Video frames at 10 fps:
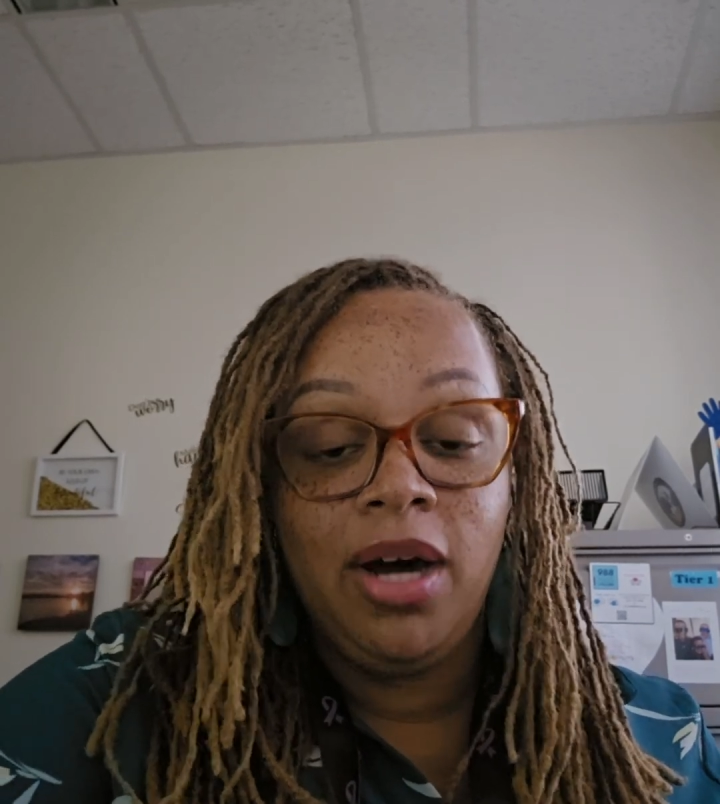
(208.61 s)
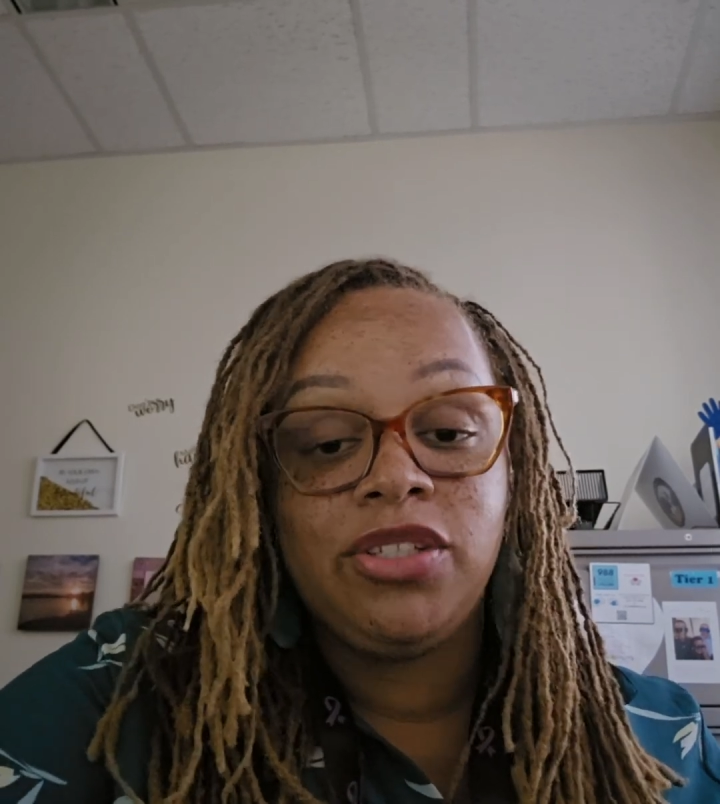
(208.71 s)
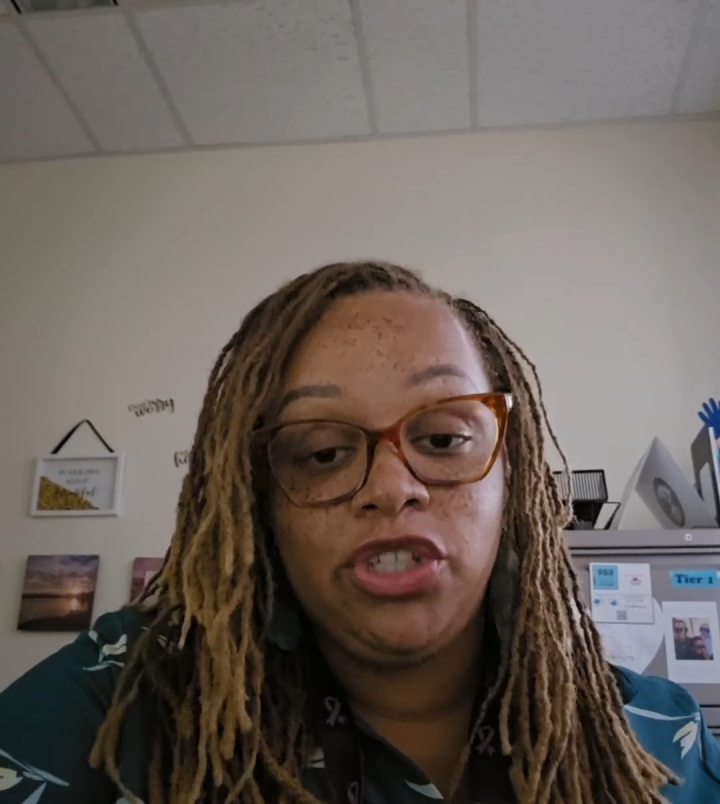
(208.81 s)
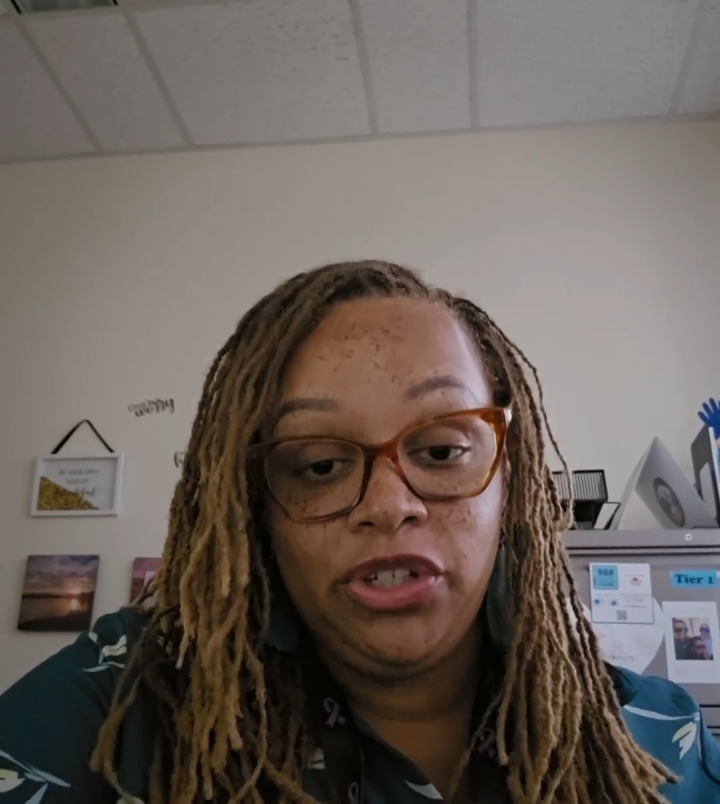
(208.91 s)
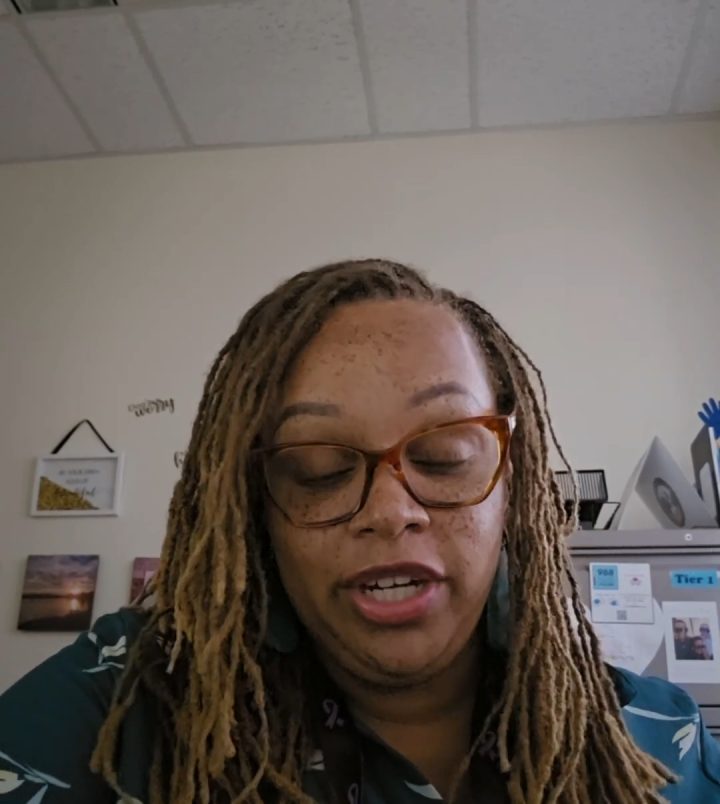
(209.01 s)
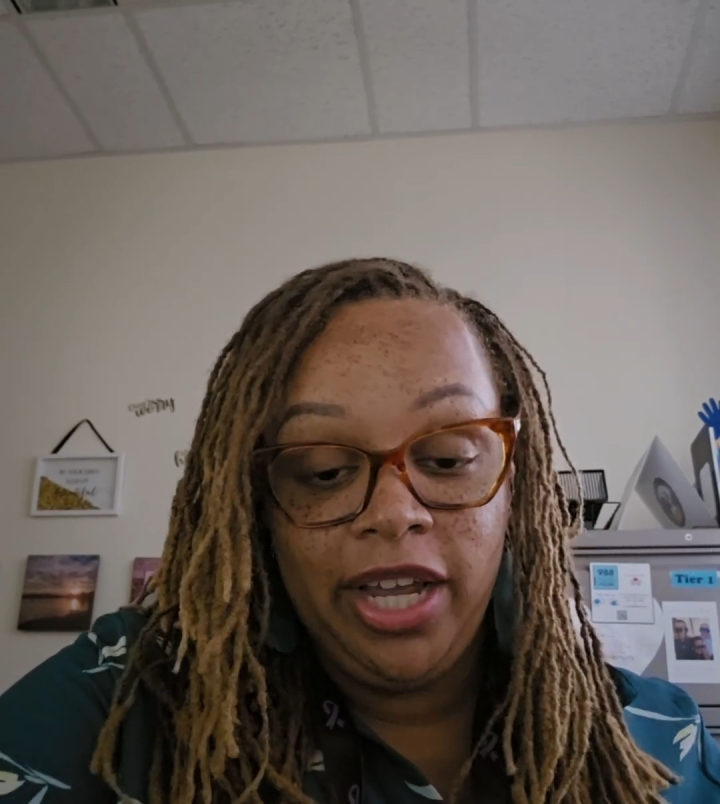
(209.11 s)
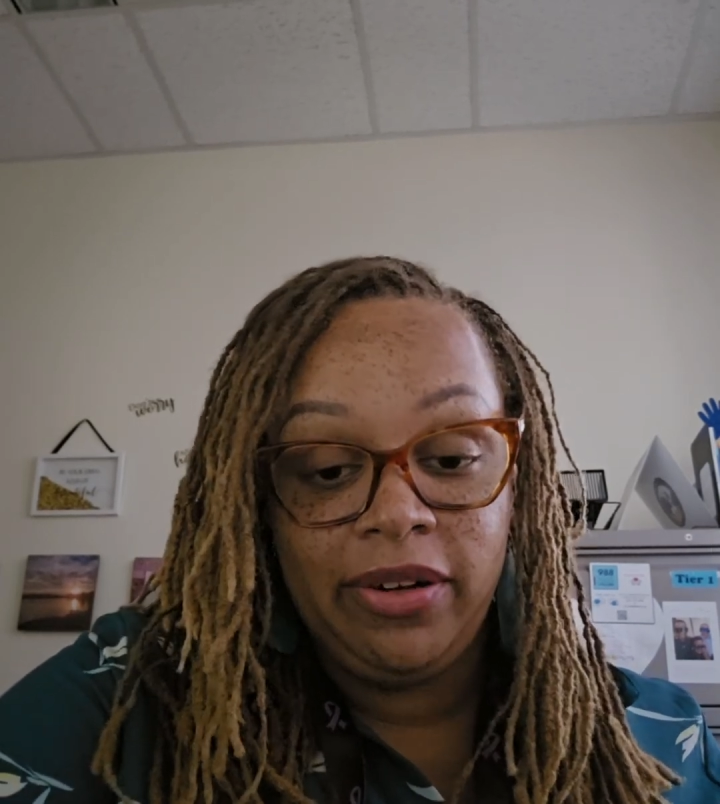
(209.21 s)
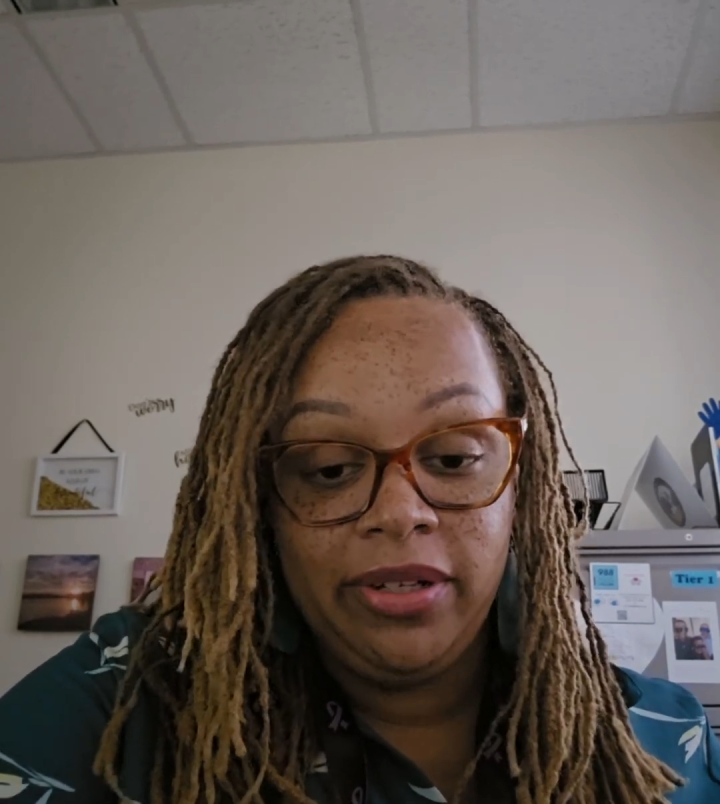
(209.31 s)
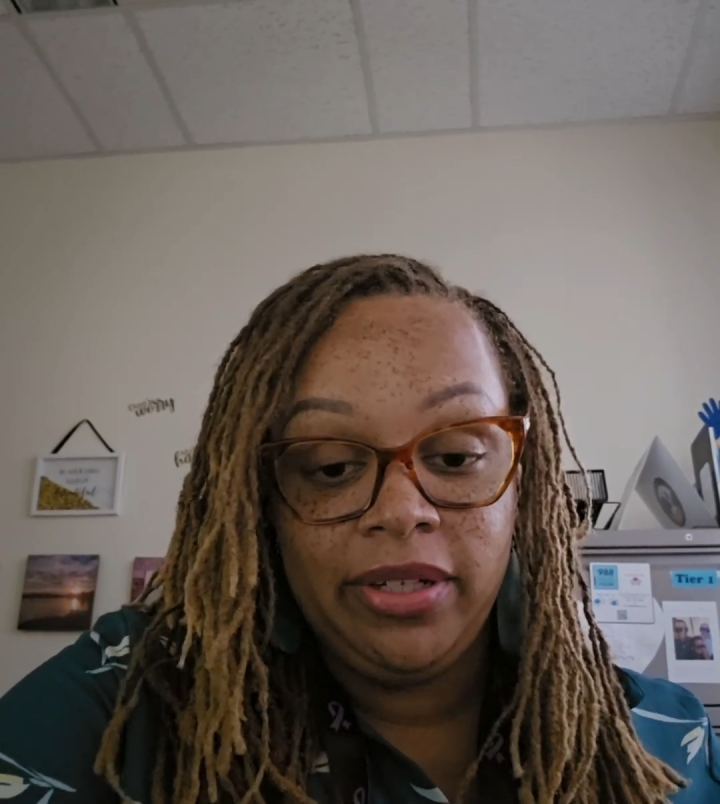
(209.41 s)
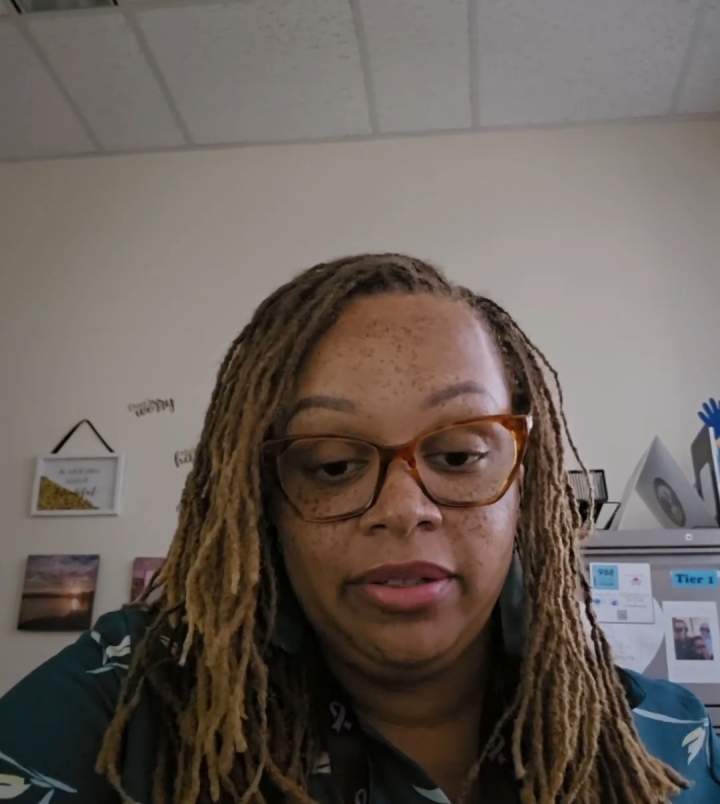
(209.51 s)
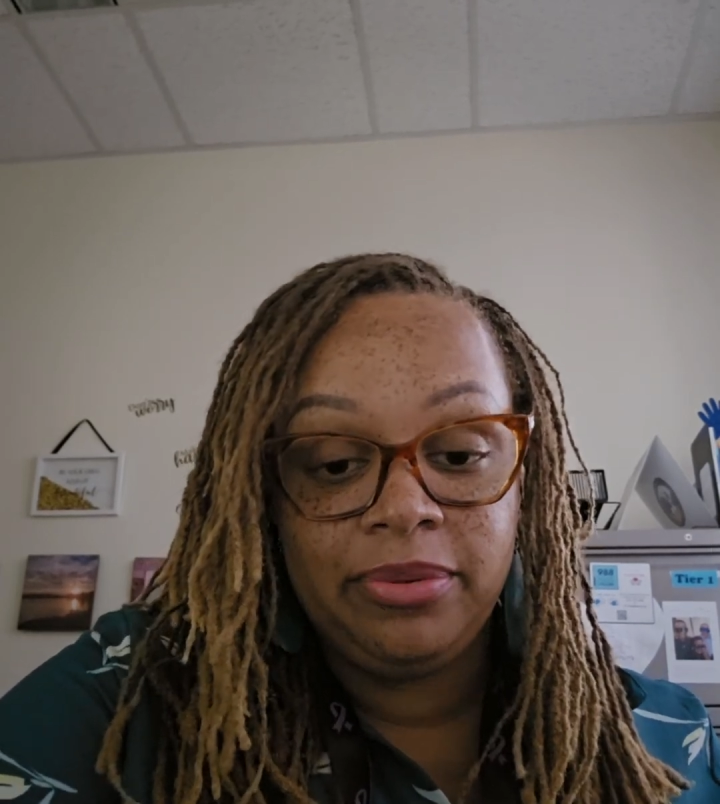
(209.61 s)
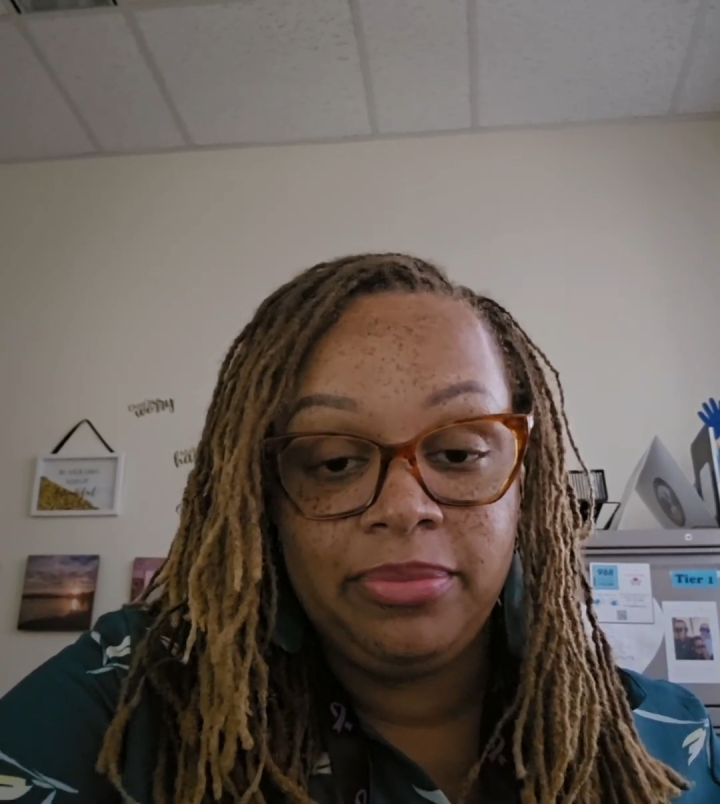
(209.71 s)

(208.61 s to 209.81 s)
certain area,